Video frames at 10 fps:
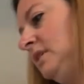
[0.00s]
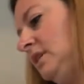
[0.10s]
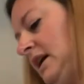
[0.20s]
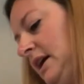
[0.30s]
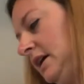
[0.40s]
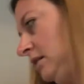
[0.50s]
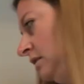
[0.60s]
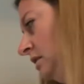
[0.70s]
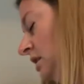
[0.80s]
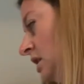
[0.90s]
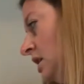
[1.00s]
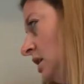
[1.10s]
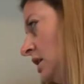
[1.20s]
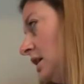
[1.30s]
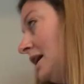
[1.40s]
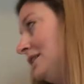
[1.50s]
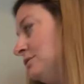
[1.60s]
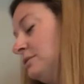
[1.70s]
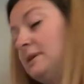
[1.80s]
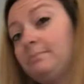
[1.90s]
Okay, I know
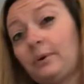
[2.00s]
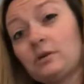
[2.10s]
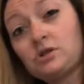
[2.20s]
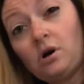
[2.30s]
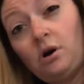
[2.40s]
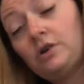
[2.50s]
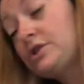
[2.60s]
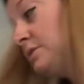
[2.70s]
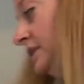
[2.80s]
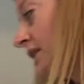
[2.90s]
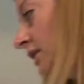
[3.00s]
that birds also eat